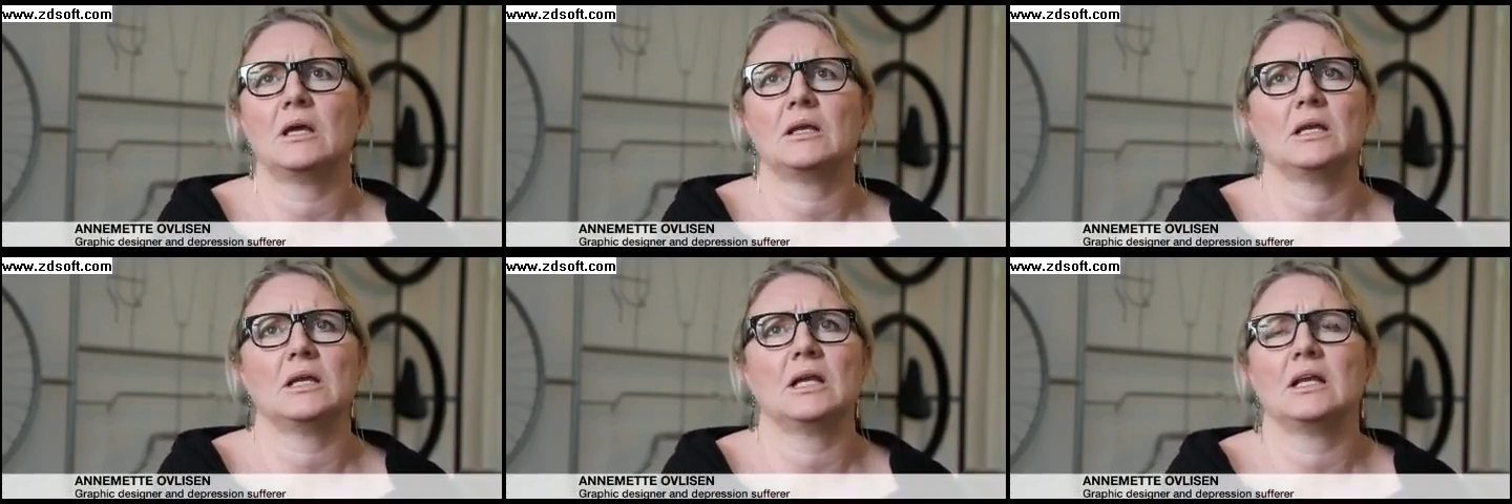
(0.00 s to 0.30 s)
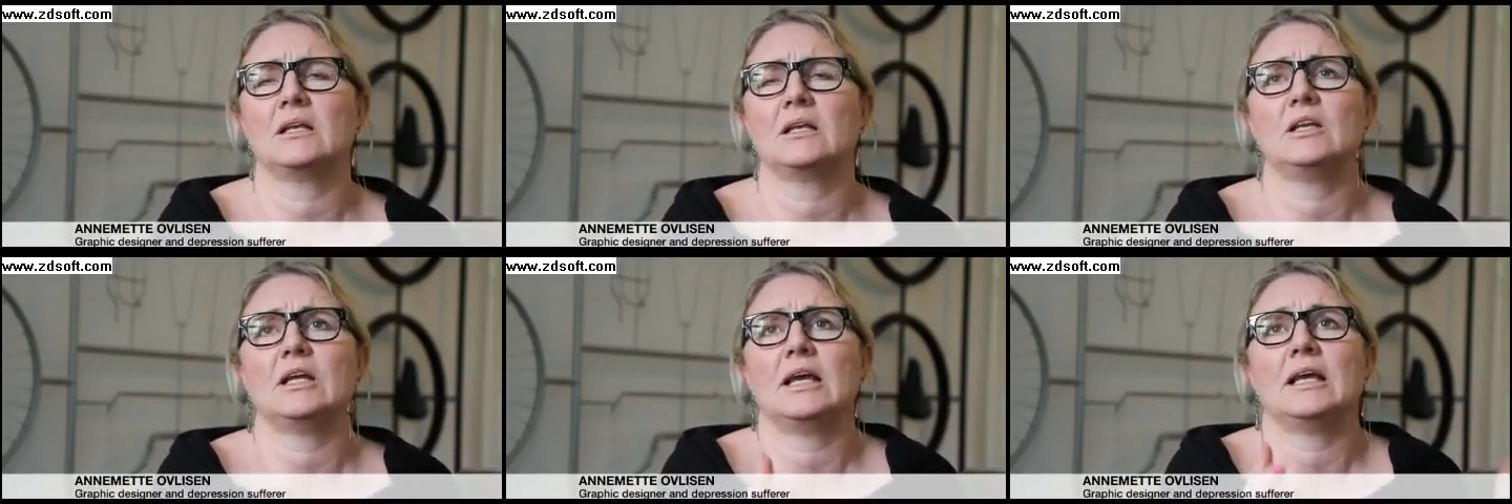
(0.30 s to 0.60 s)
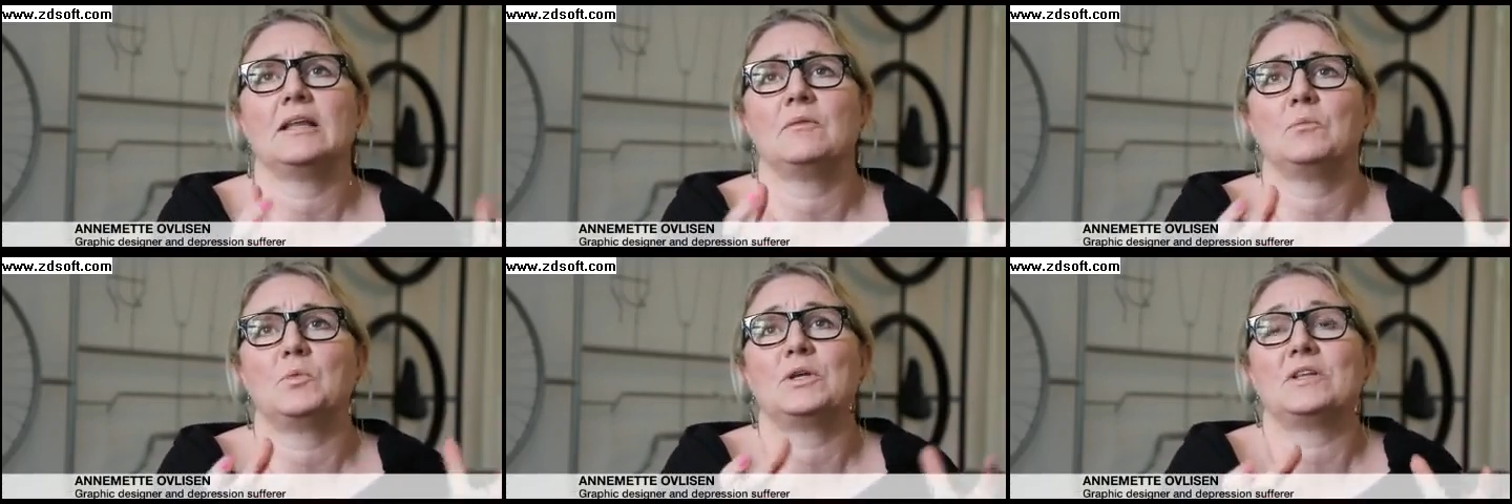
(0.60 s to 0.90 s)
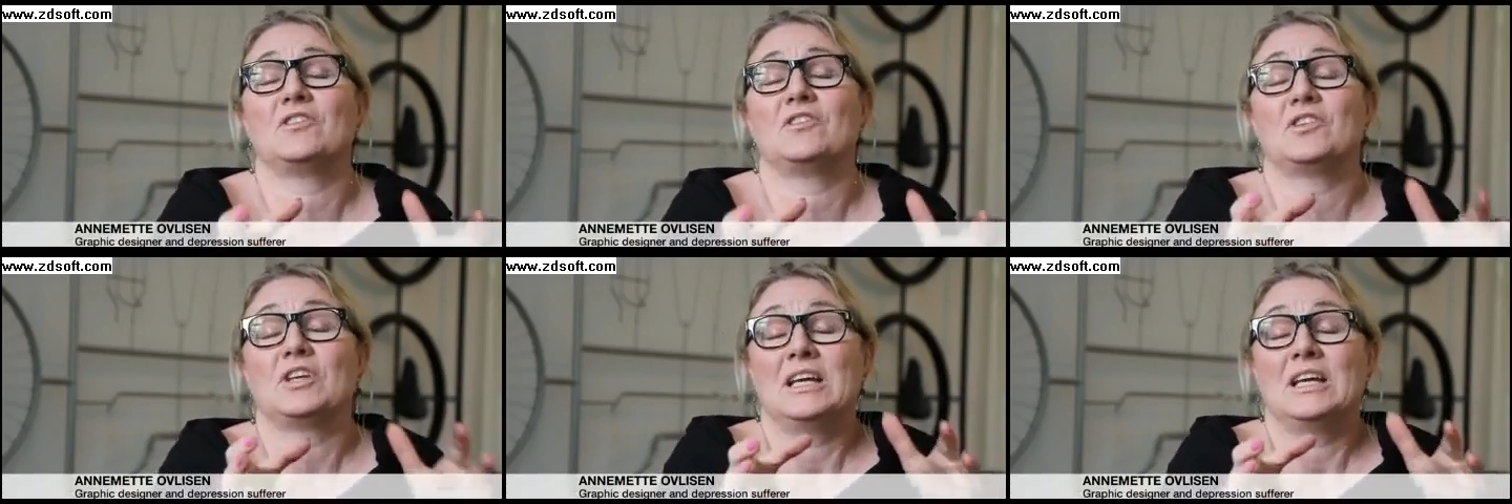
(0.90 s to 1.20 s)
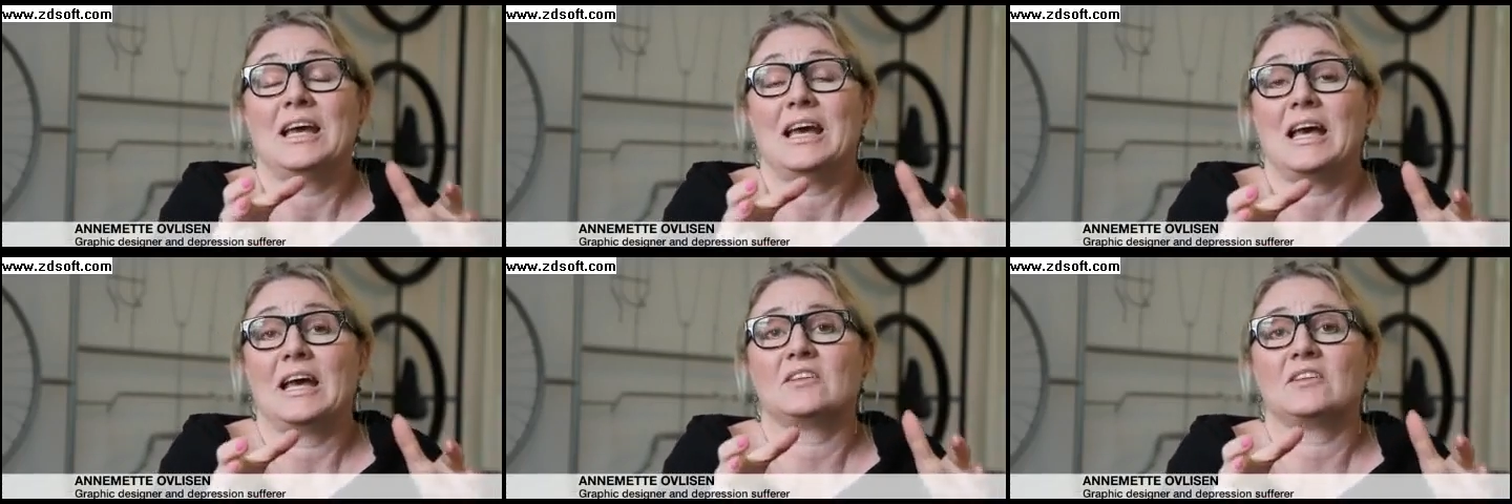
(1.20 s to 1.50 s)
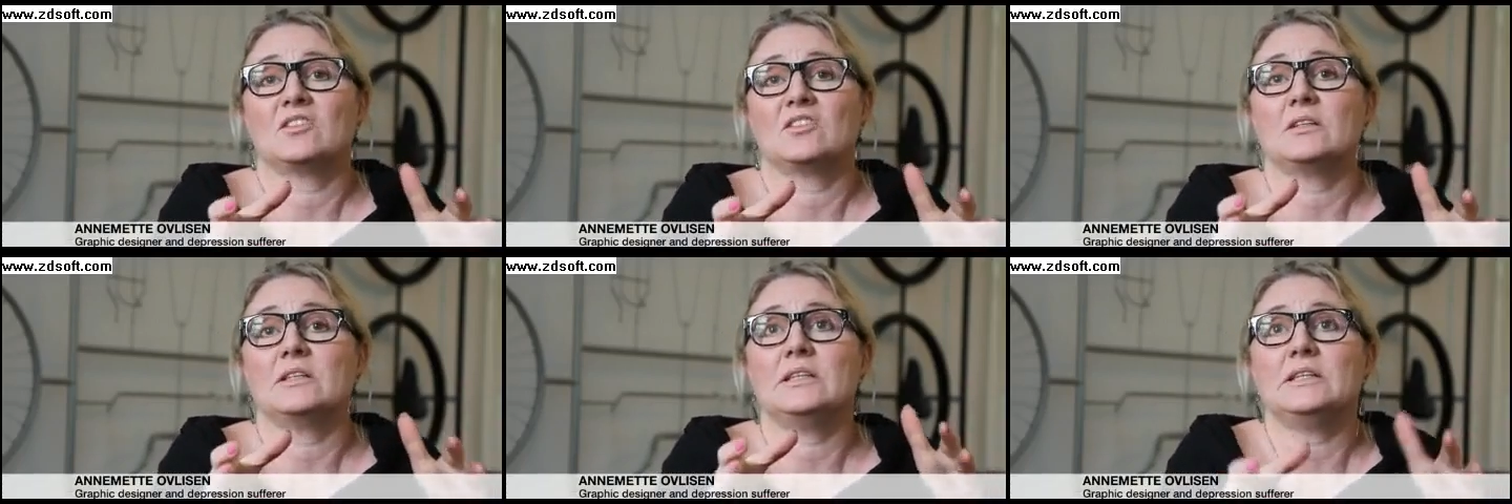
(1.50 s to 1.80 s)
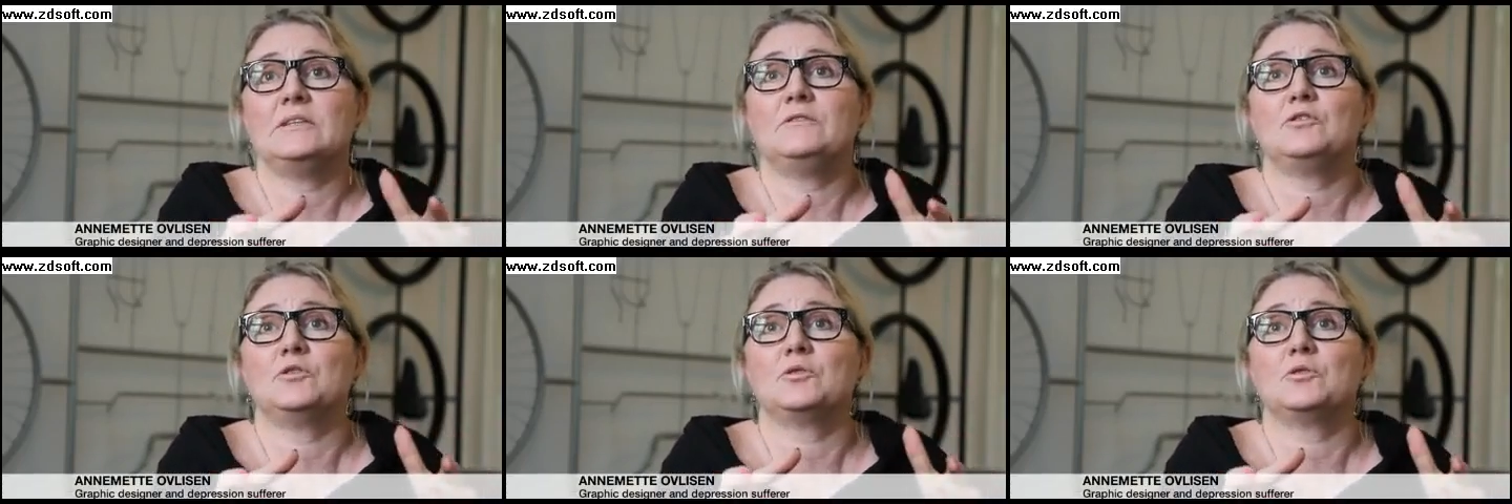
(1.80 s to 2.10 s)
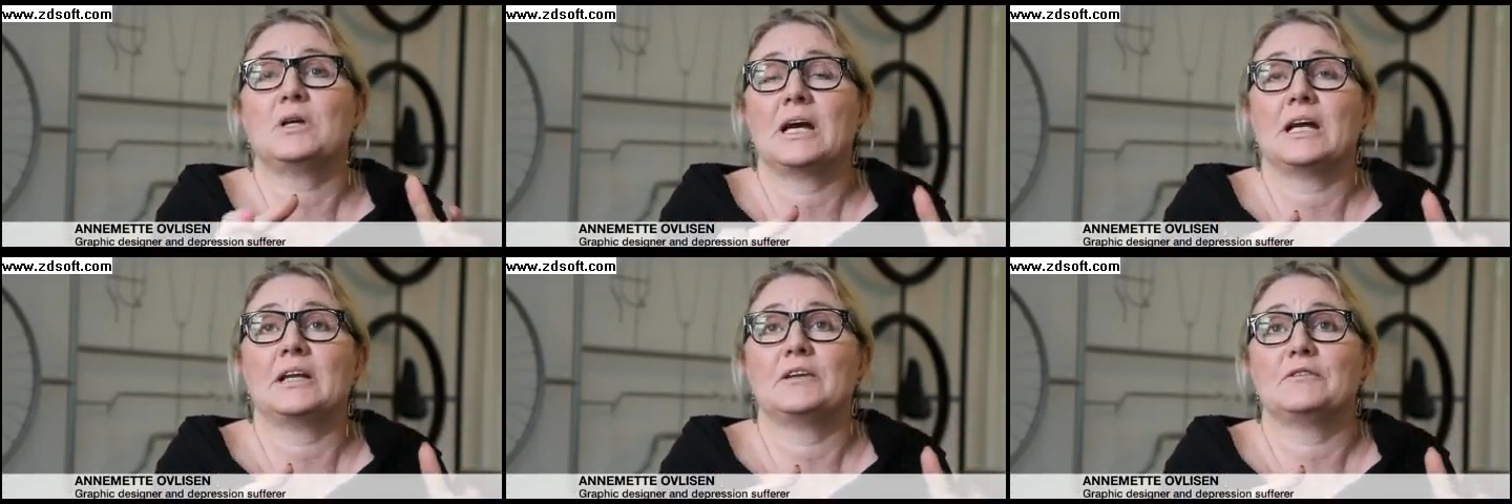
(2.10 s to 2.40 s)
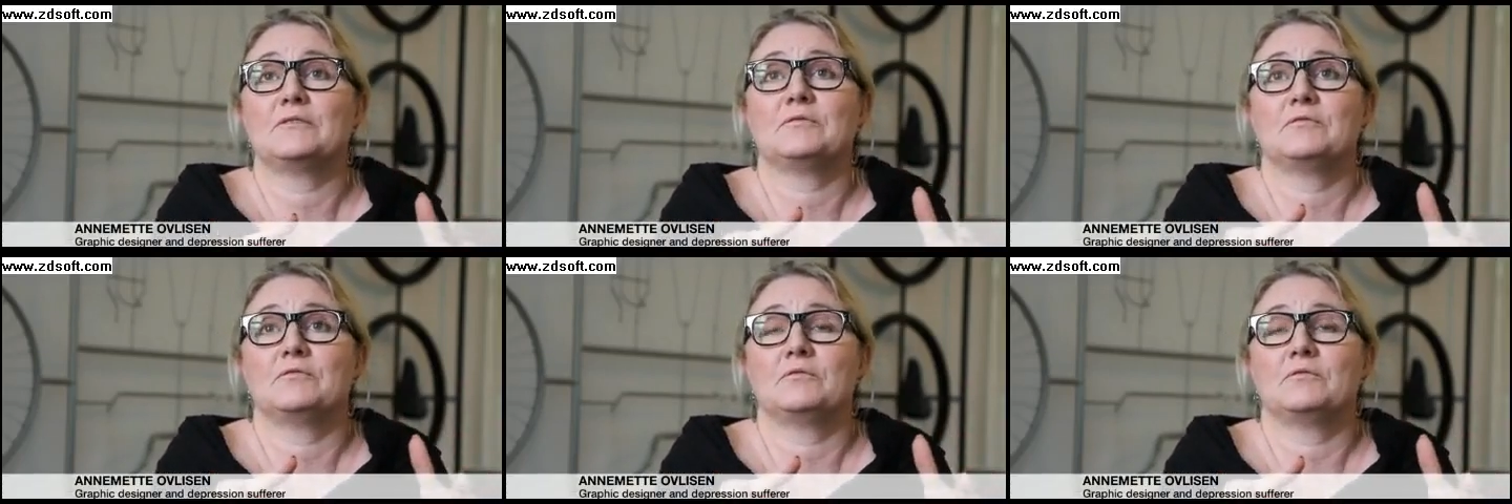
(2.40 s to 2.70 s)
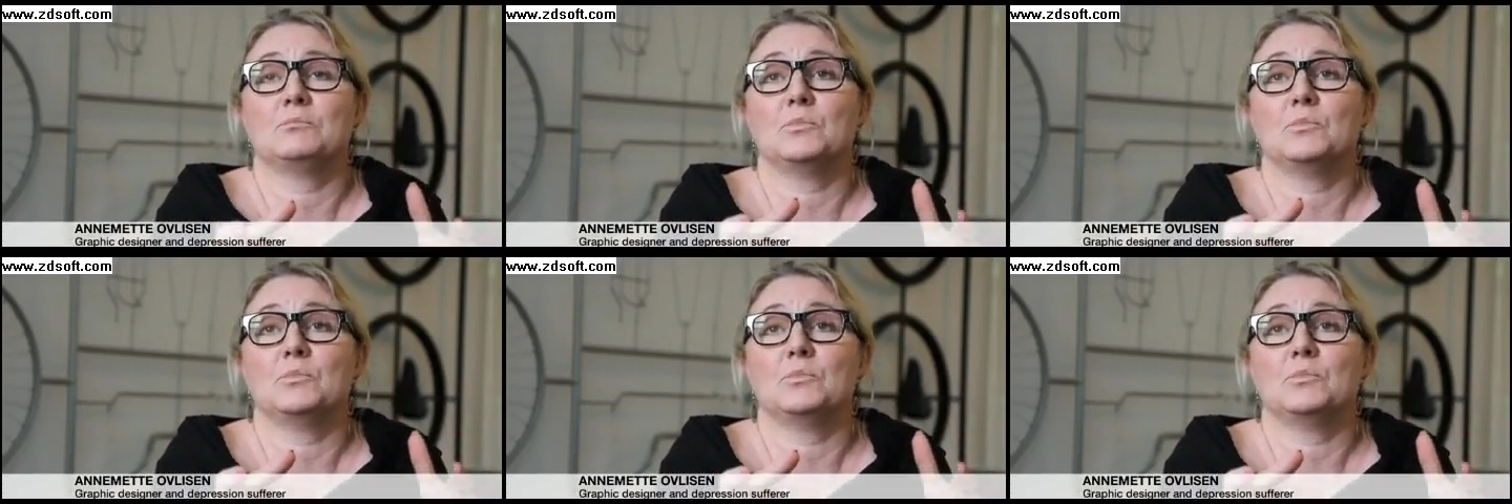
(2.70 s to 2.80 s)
and which actually leaves you kind of